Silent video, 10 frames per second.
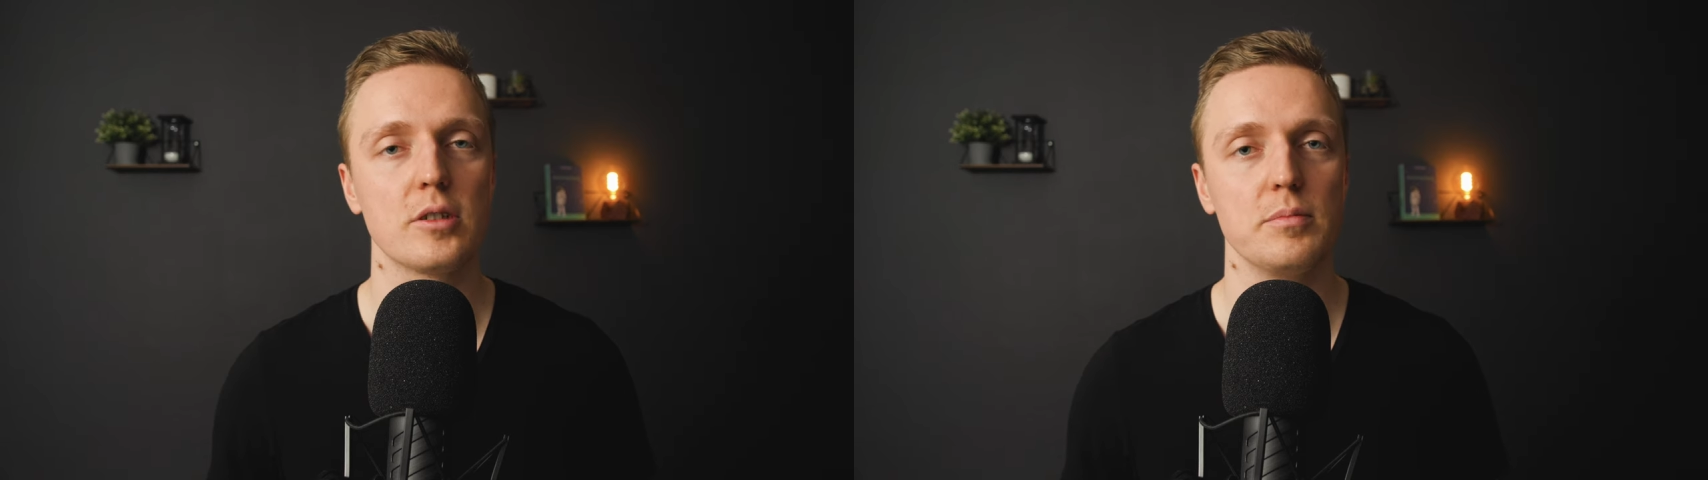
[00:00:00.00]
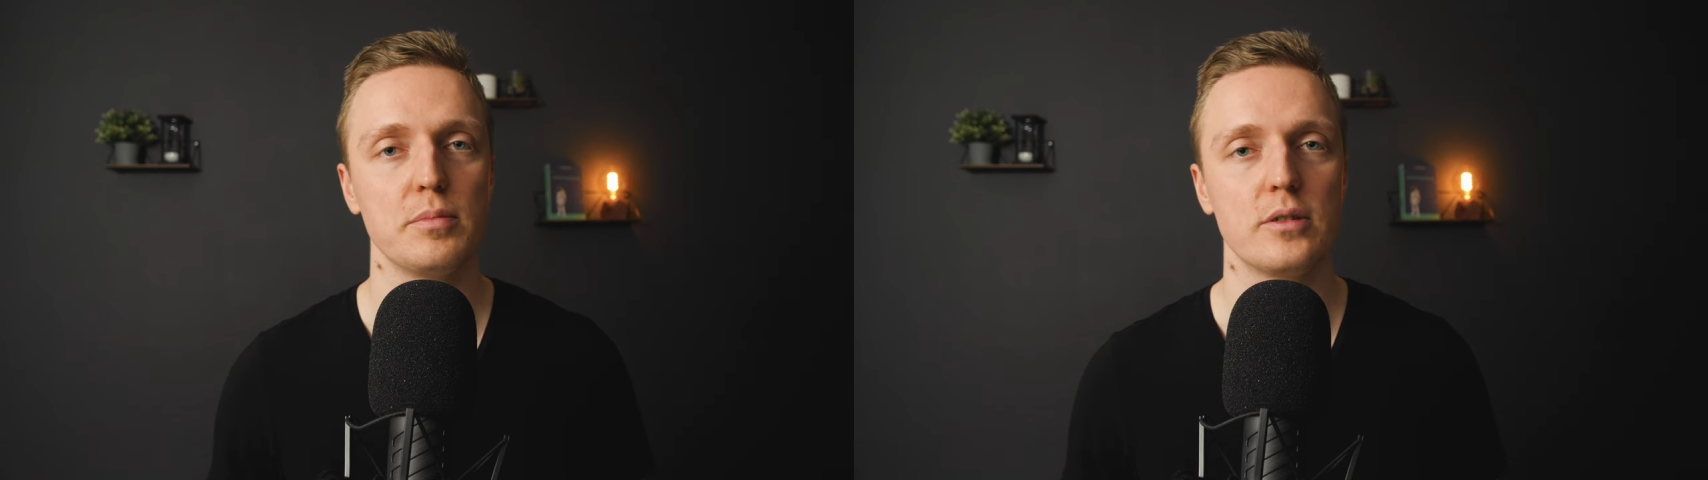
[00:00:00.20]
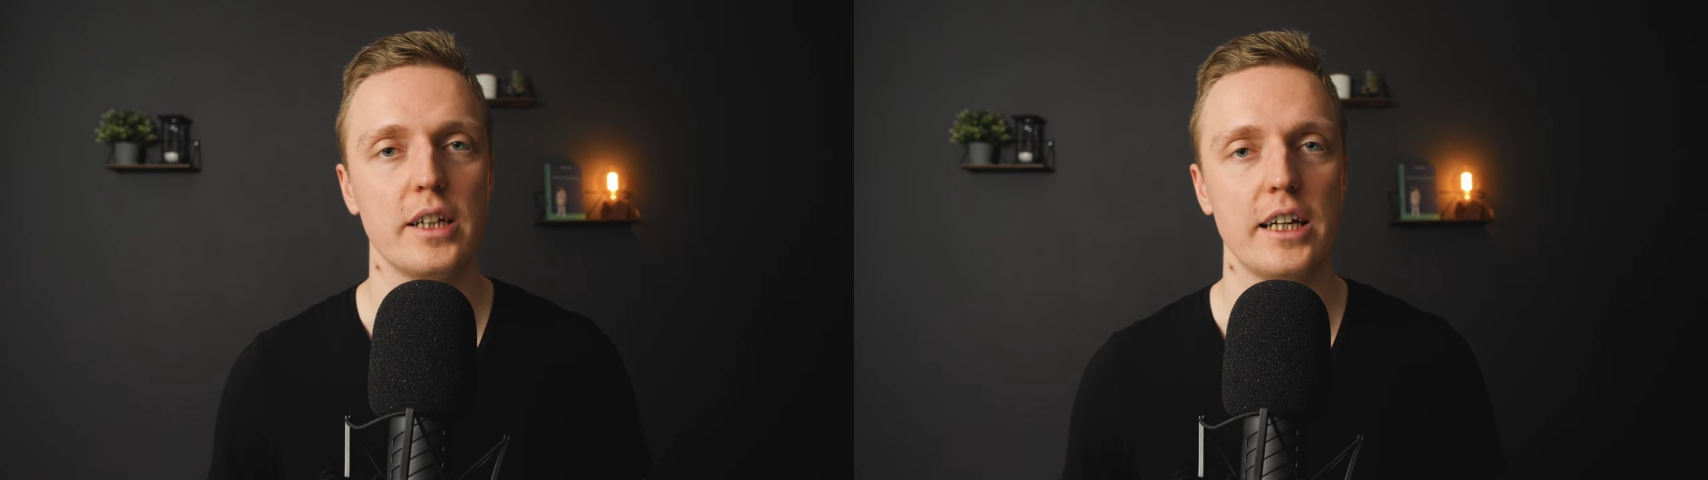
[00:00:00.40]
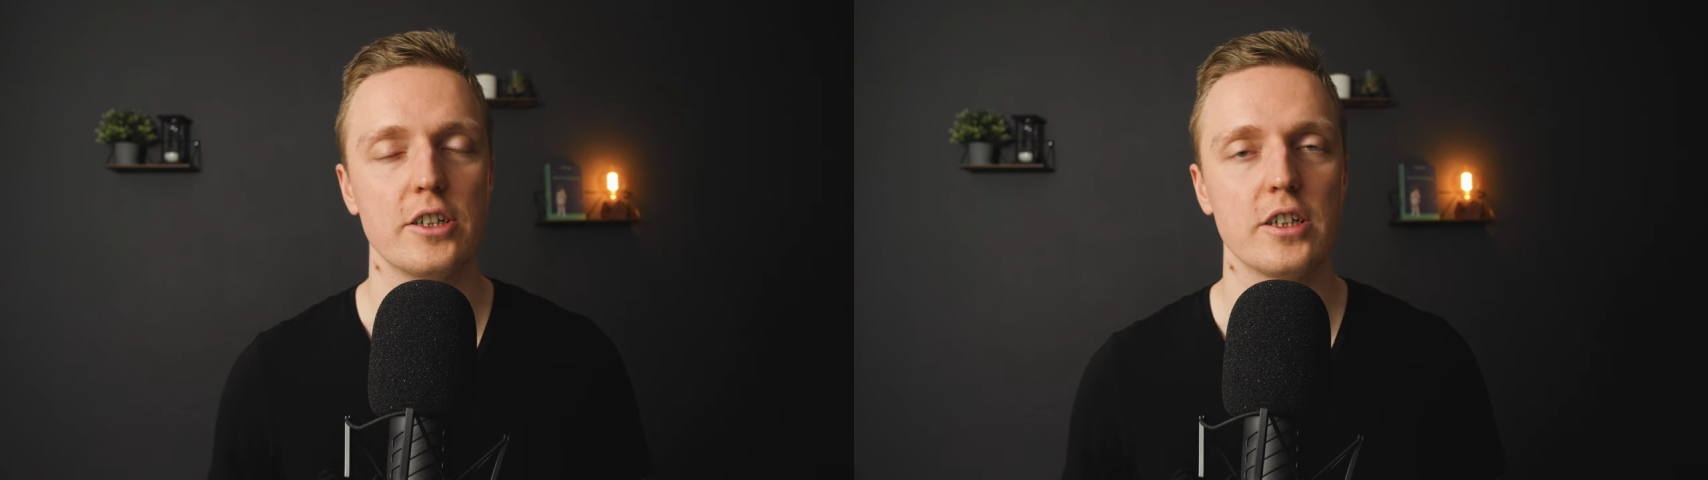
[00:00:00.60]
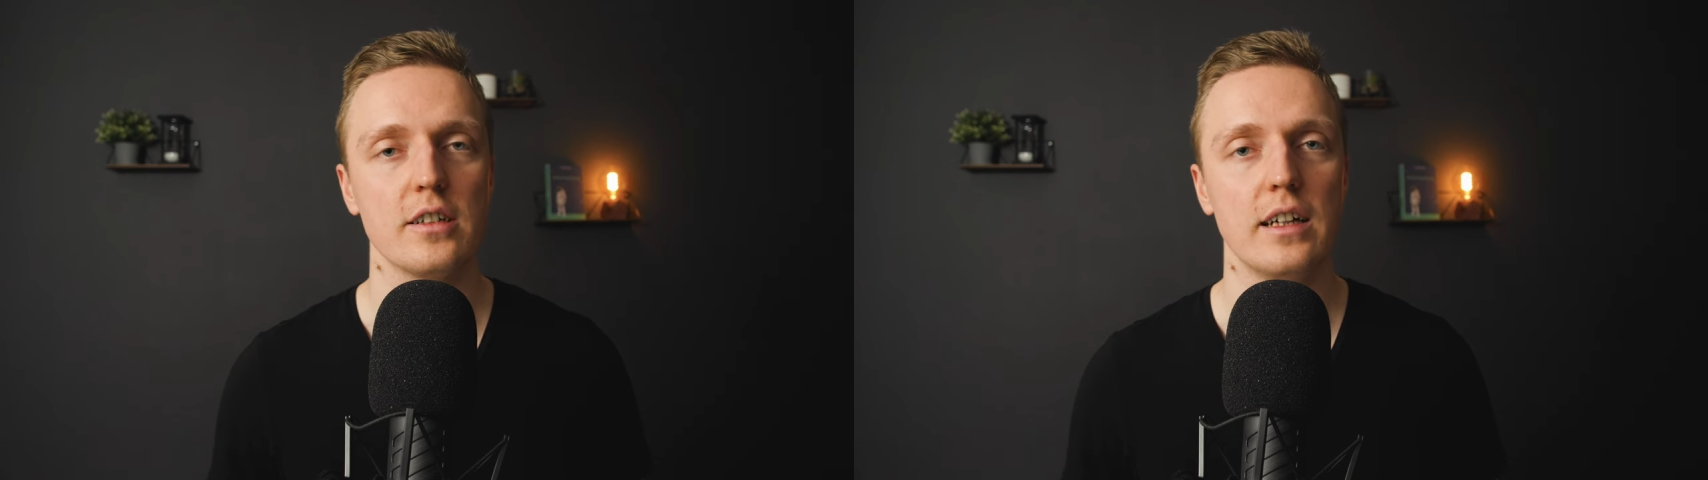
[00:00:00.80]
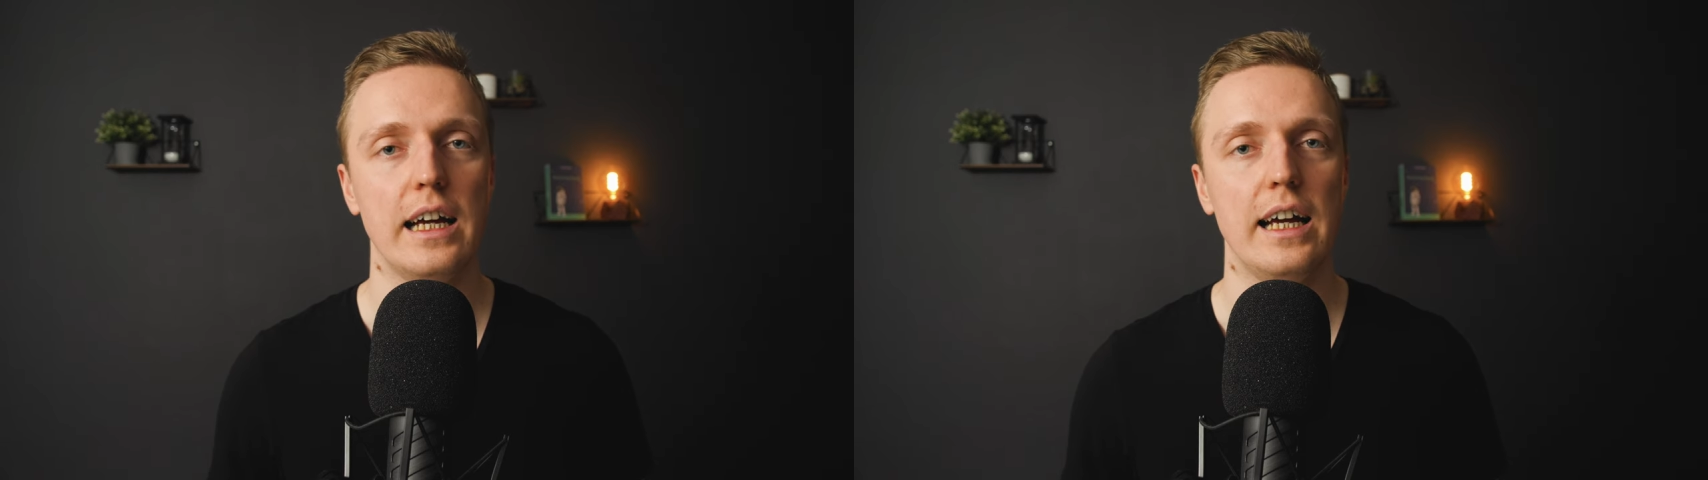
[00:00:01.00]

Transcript: computation